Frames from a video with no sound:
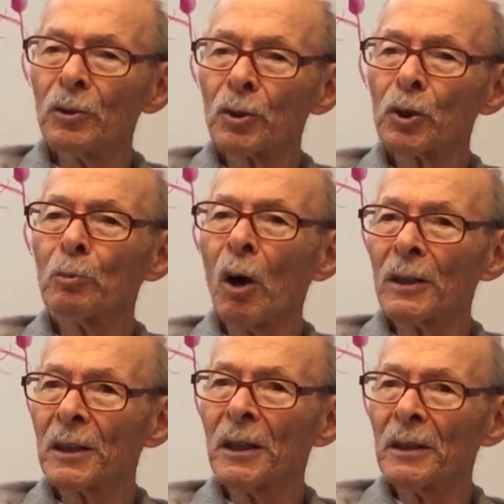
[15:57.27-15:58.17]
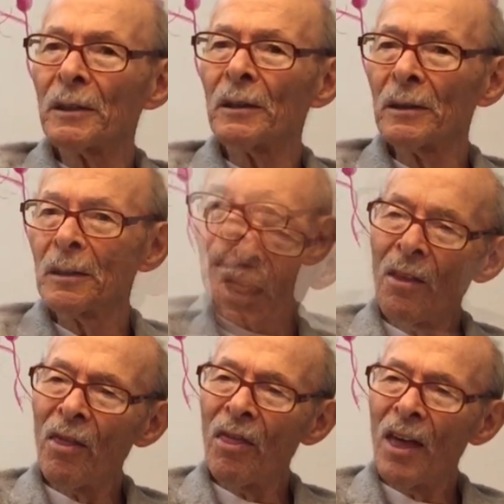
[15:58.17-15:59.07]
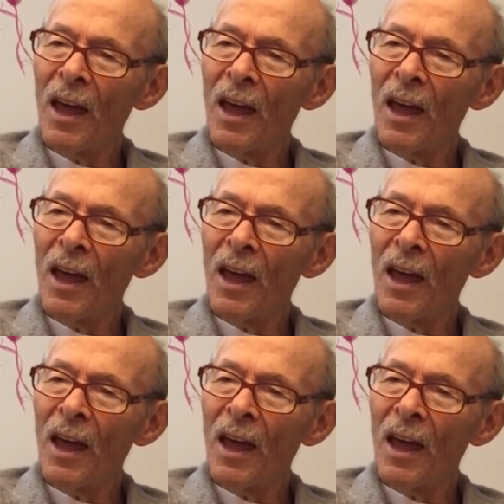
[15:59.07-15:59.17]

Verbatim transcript: you're a smart kid. And